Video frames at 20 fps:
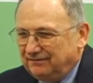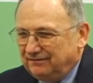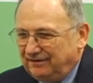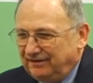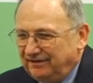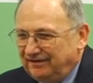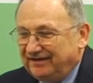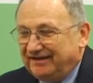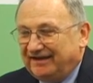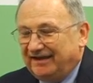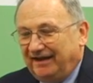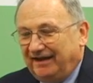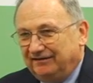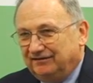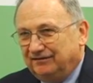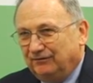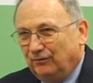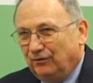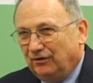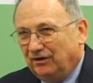
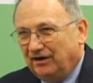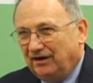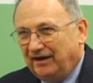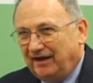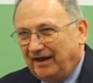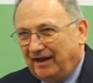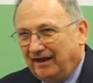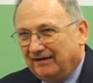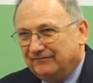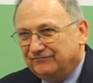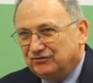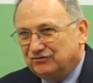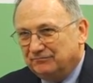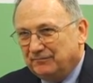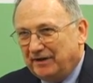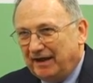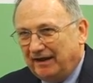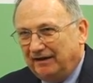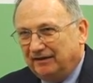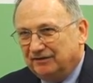indicate that we're going to have
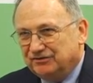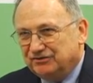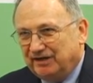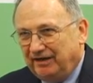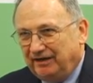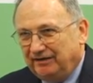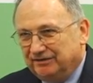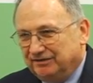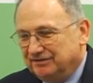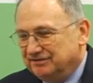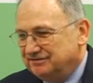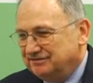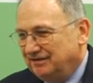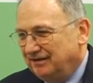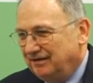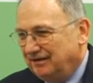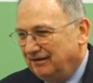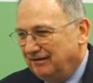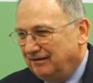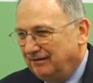dramatic changes.
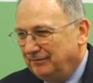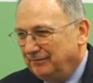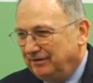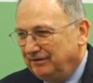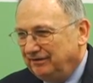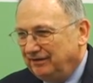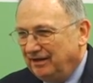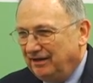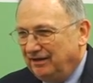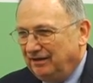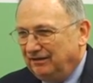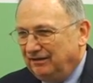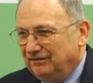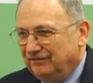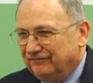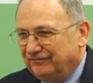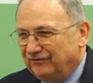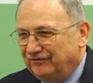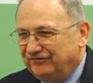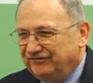Uh, I mean,
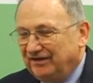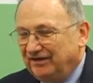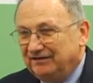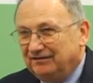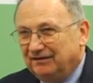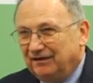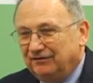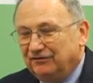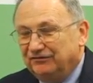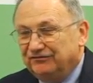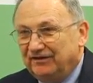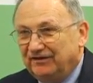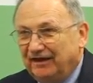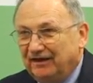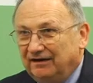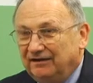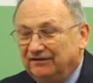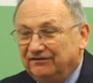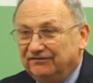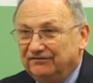the first thing to
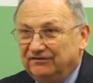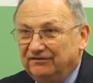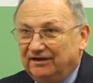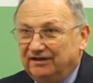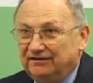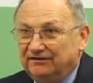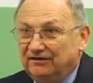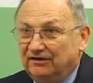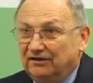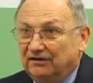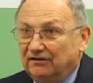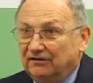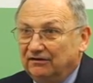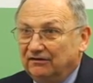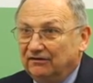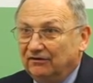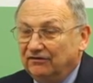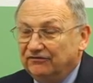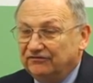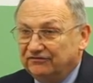understand is that the
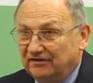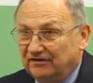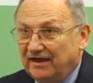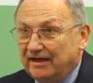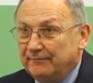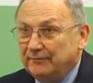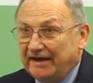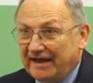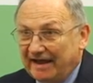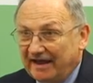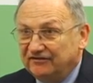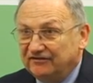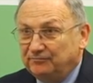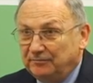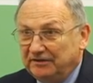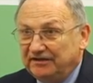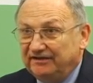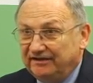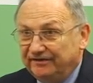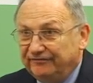Earth's climate has
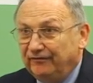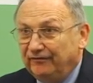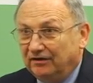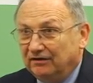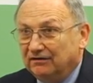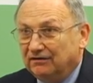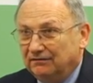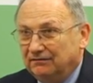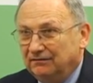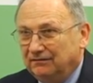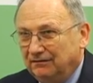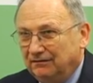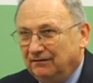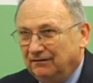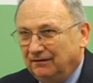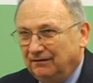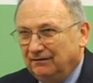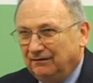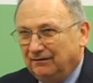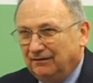been different.
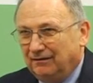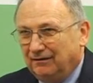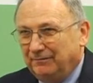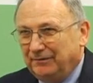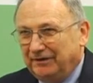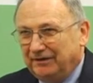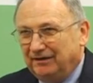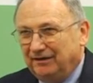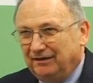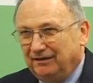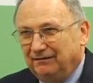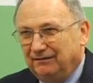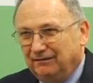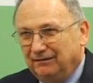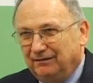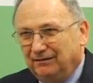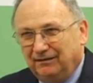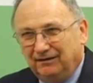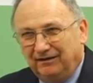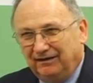I mean,
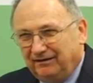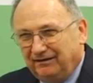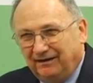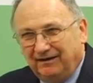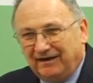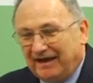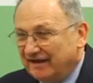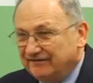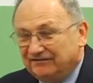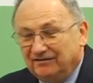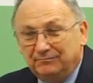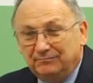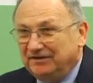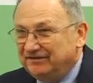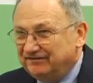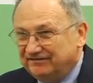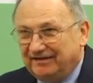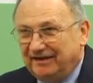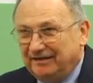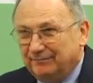it, it, it hasn't
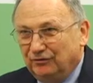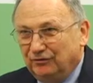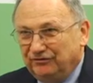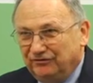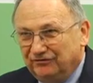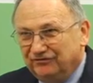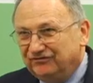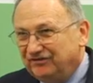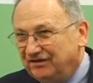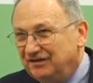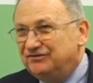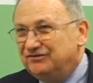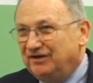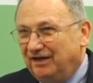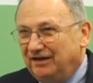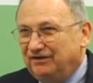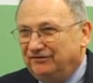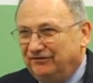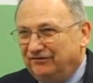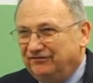been stable. You see
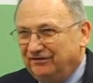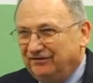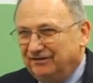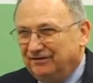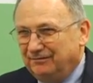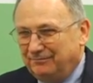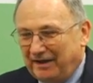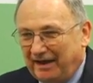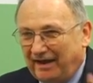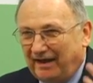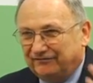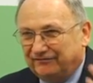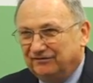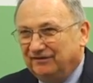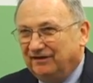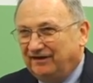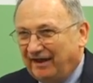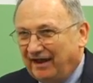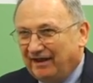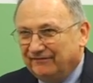changes in the past
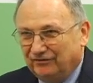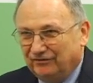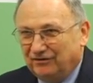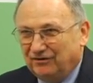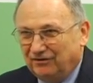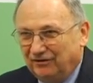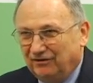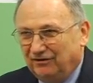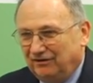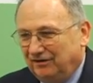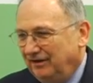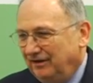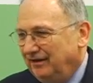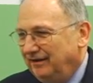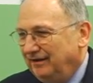that have occurred.